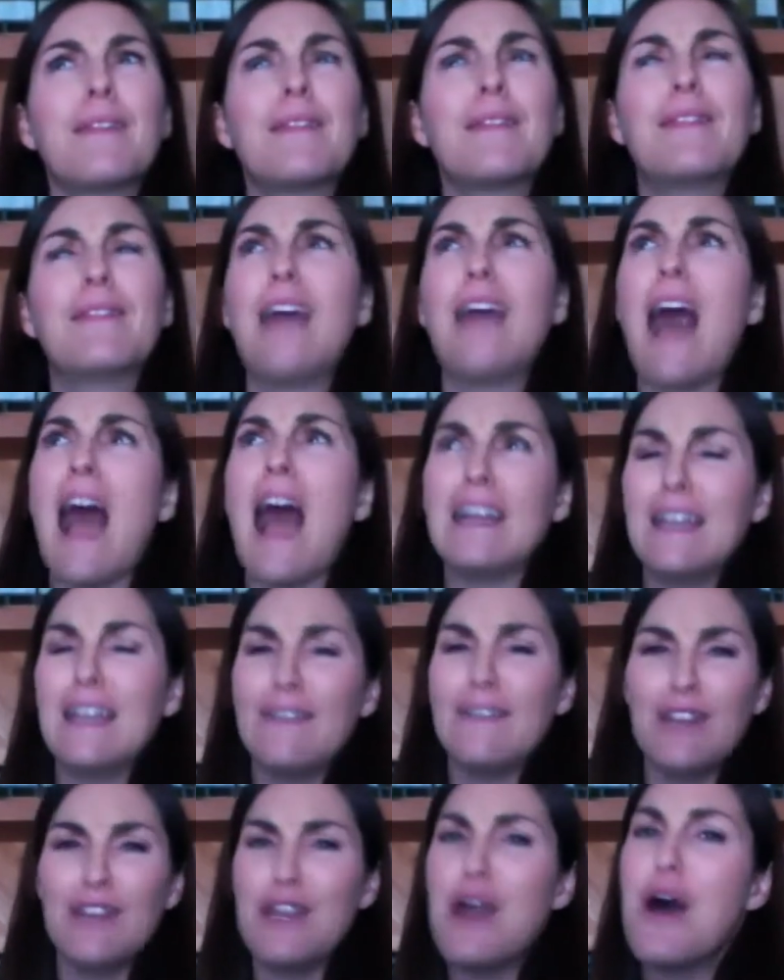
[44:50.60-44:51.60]
I didn't
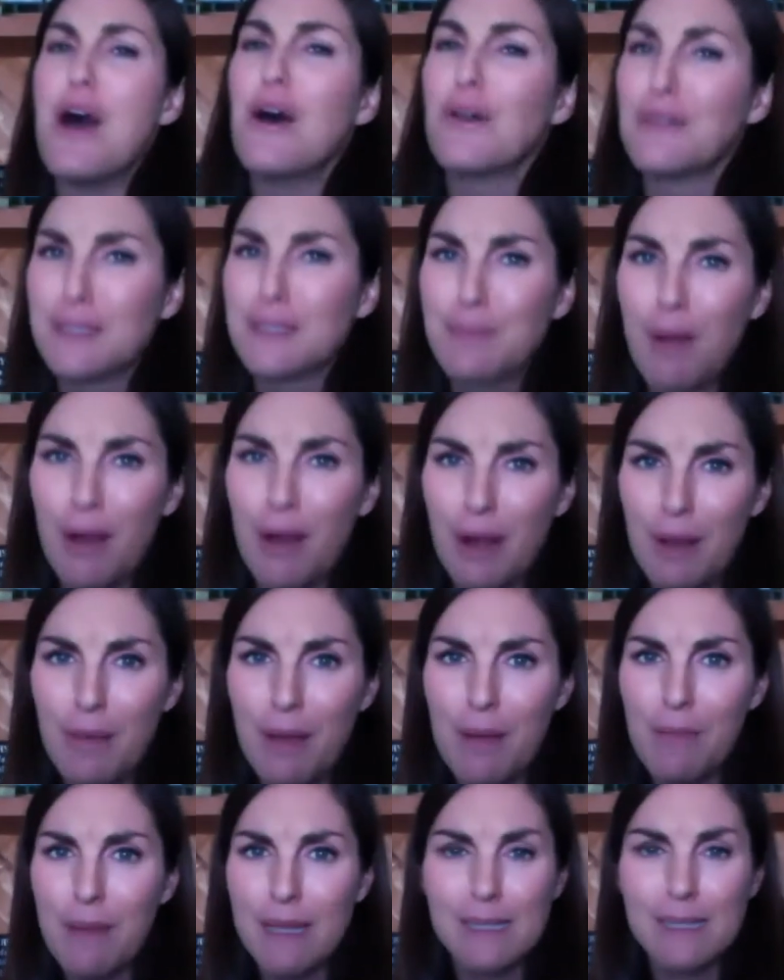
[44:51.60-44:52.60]
even know this part
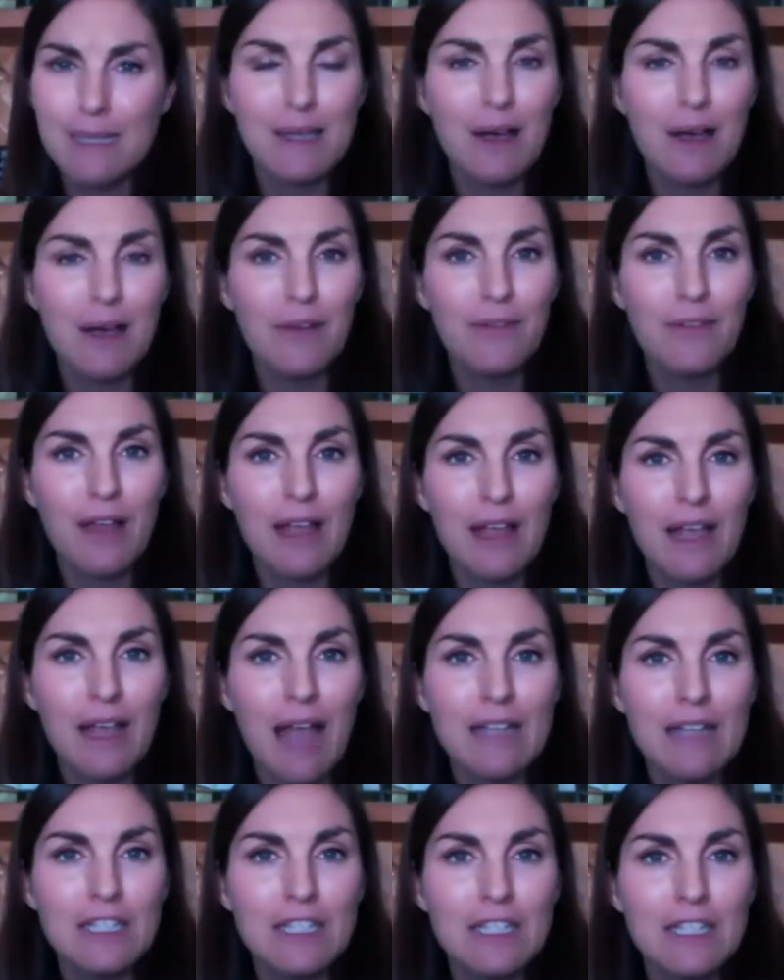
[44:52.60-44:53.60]
about myself. Like
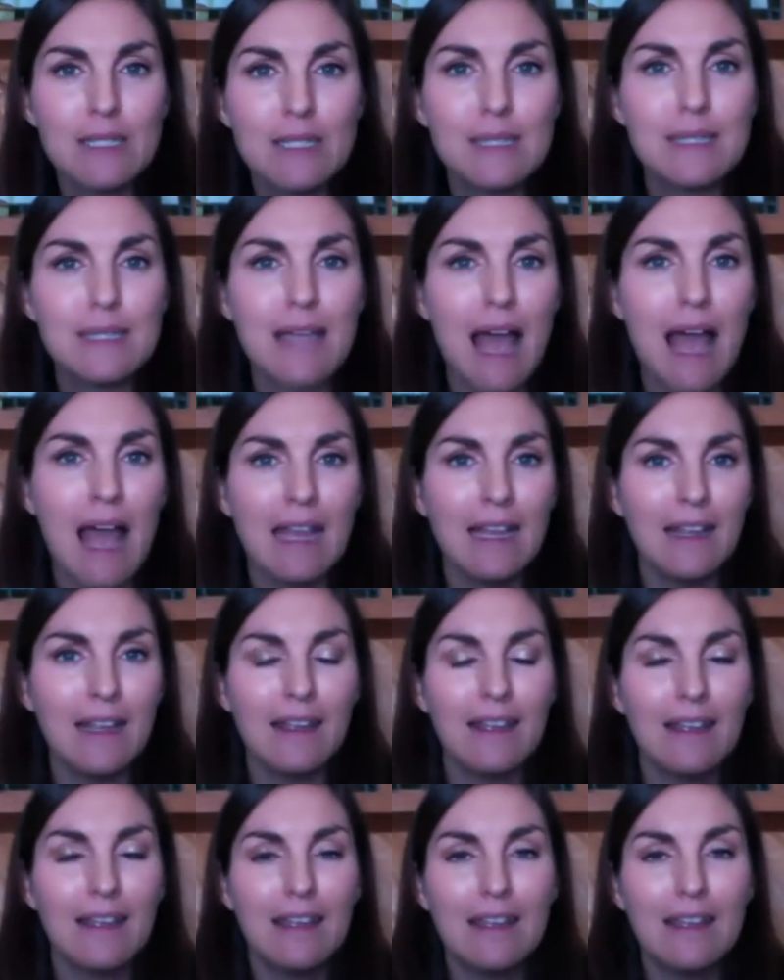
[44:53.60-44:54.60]

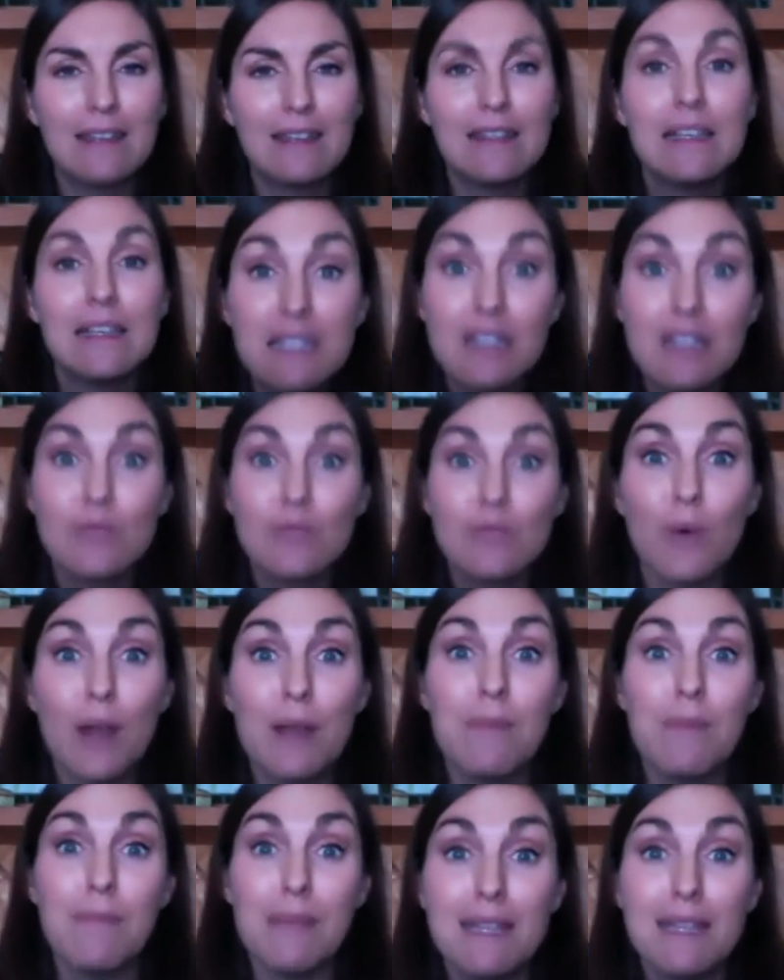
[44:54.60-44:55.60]
this is what
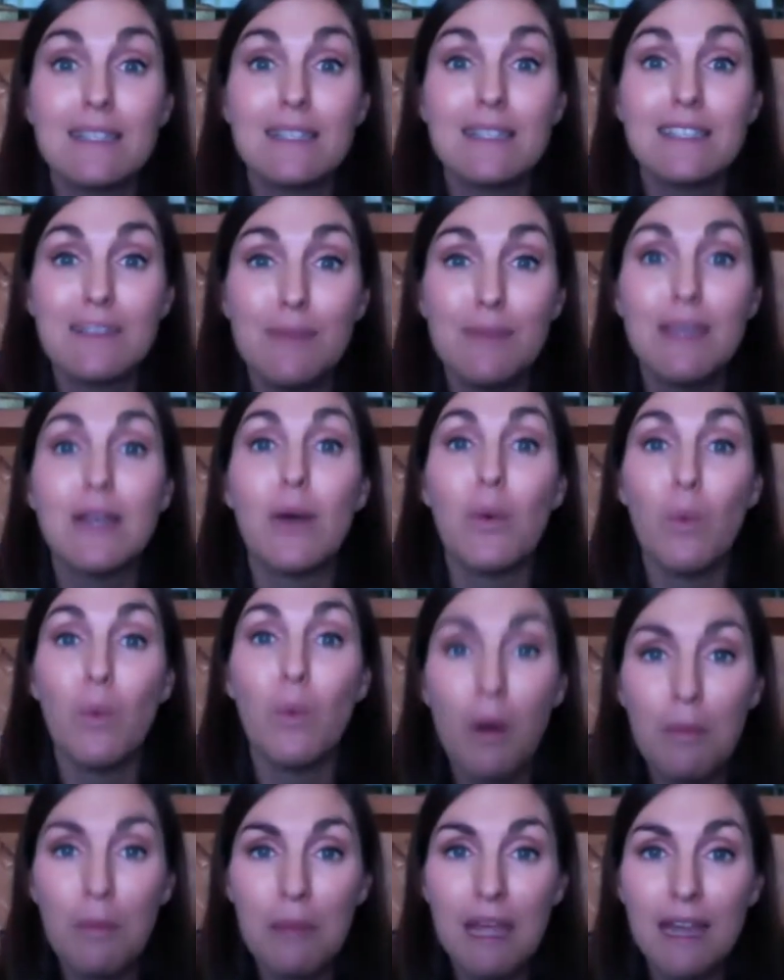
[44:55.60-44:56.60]
it means to be a
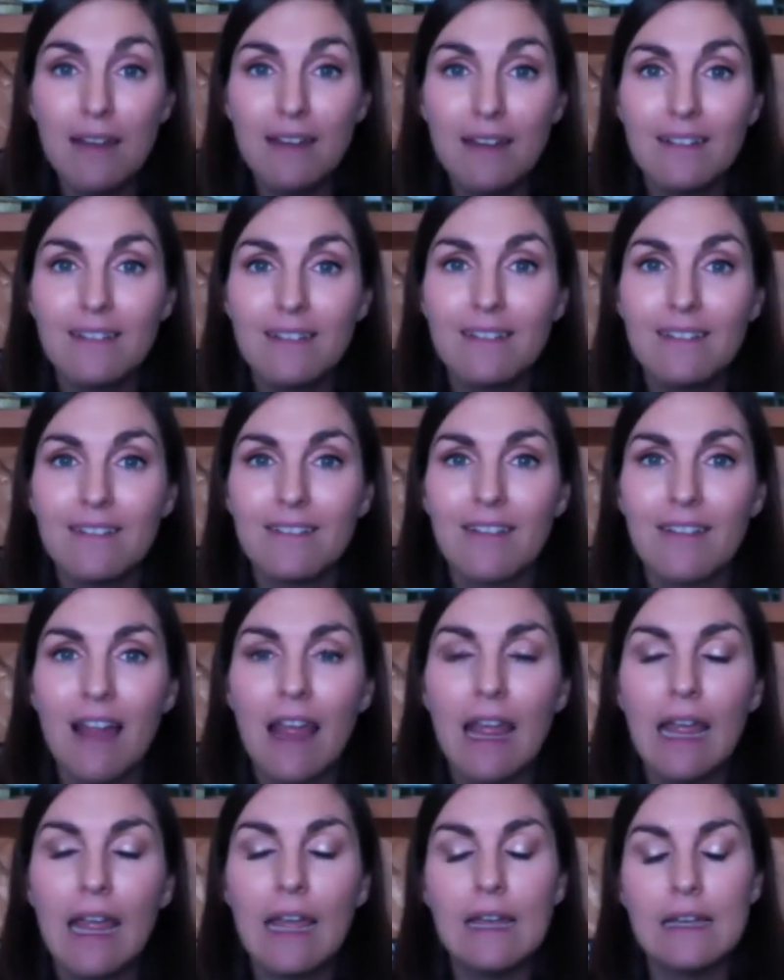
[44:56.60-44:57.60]
woman,
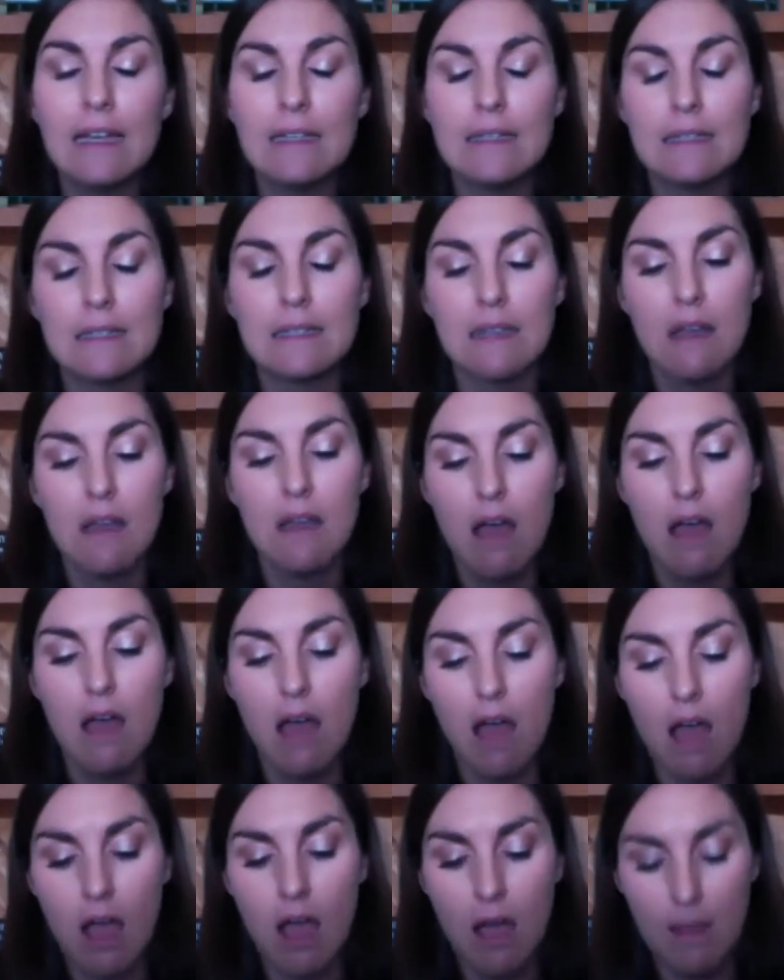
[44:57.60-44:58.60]
right? And
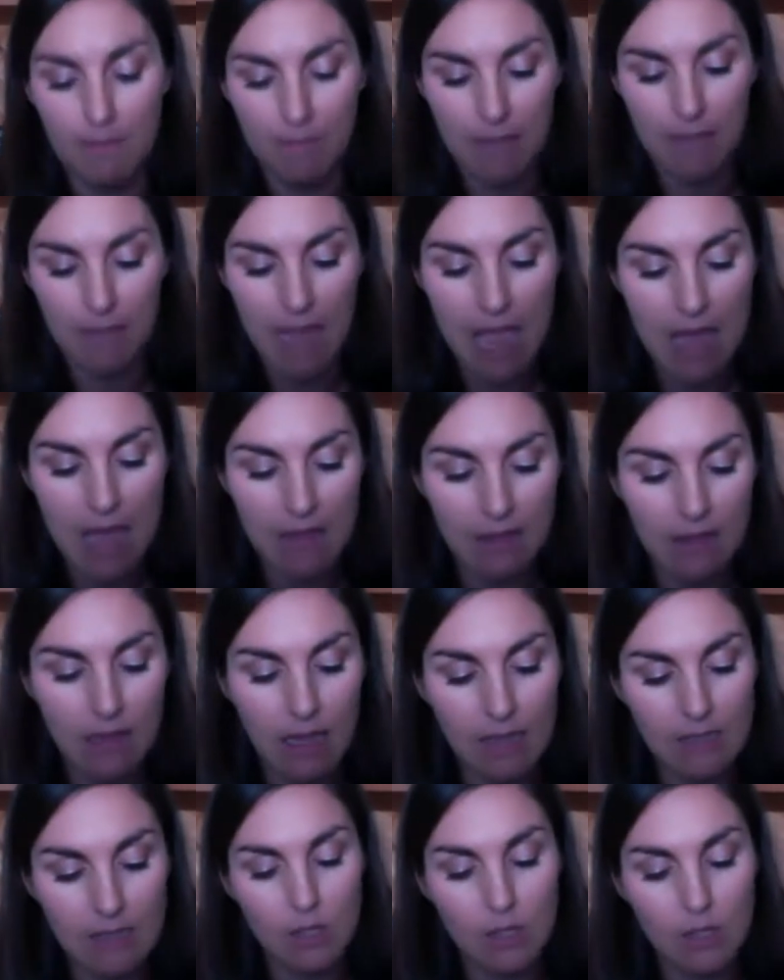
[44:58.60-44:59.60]

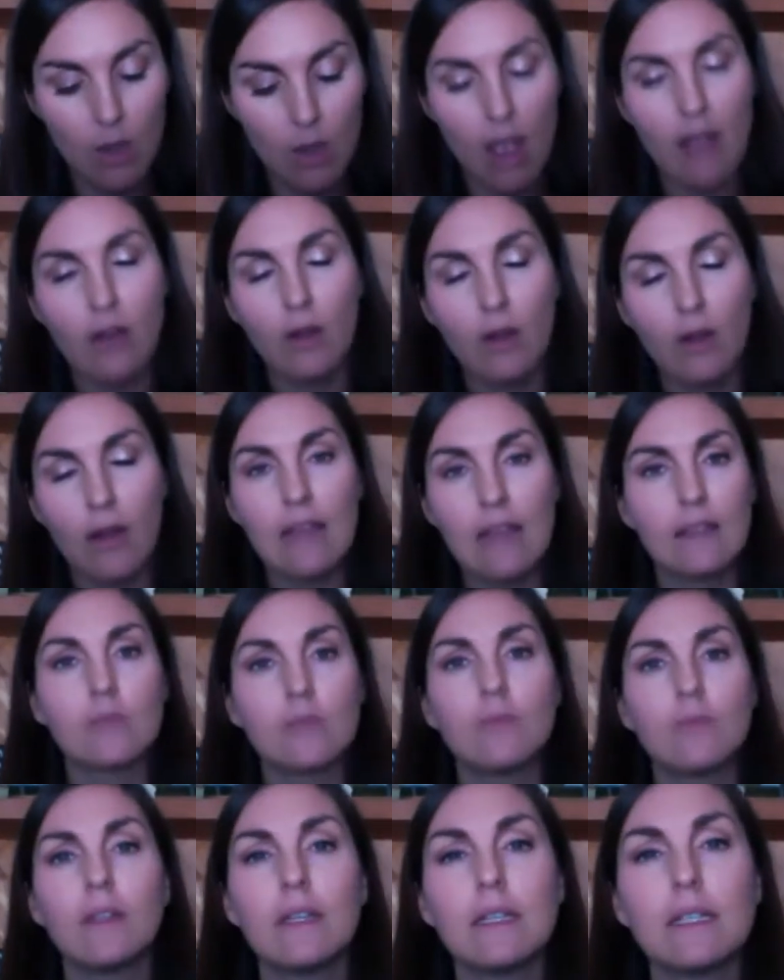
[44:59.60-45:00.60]
so I create this
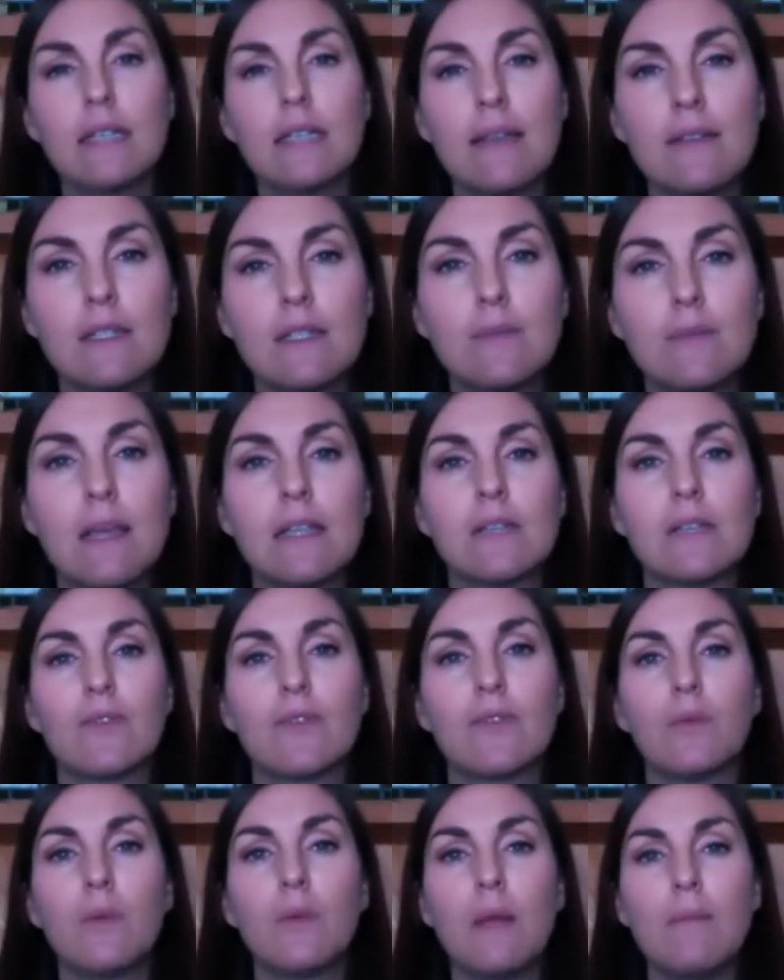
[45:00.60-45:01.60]
really safe space for
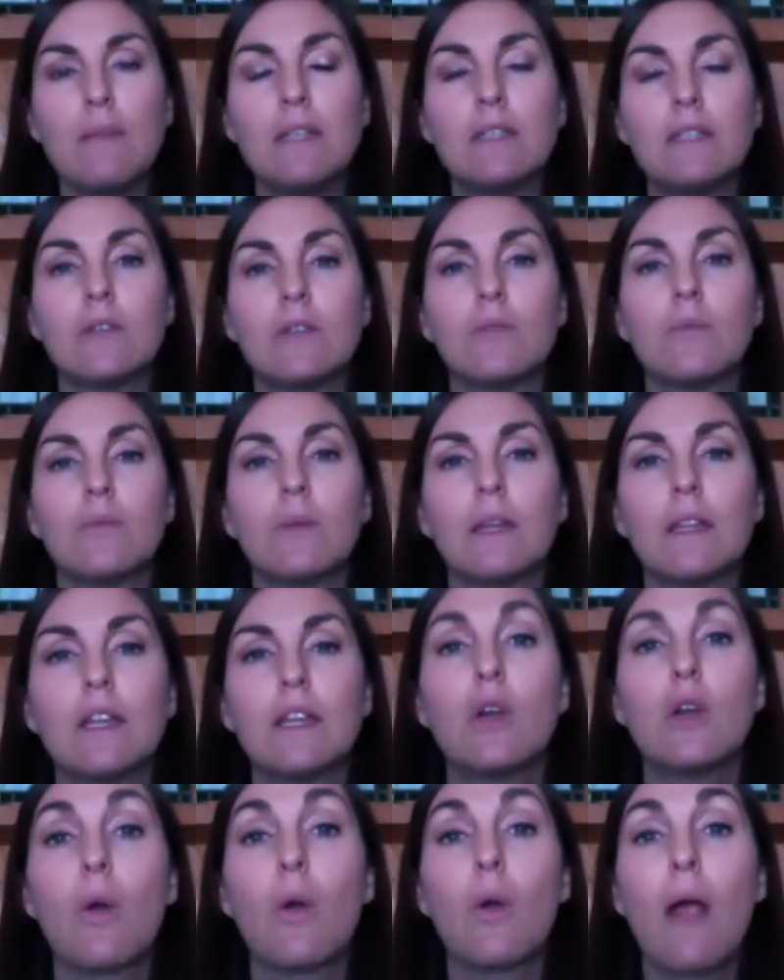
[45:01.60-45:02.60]
women to really
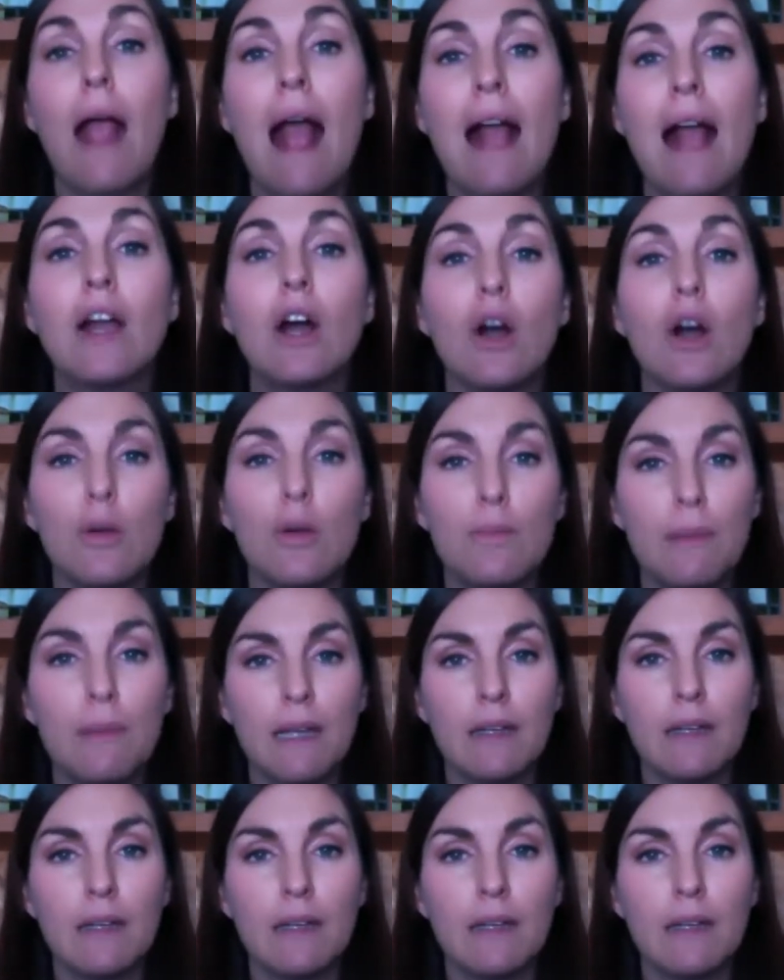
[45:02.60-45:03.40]
crack open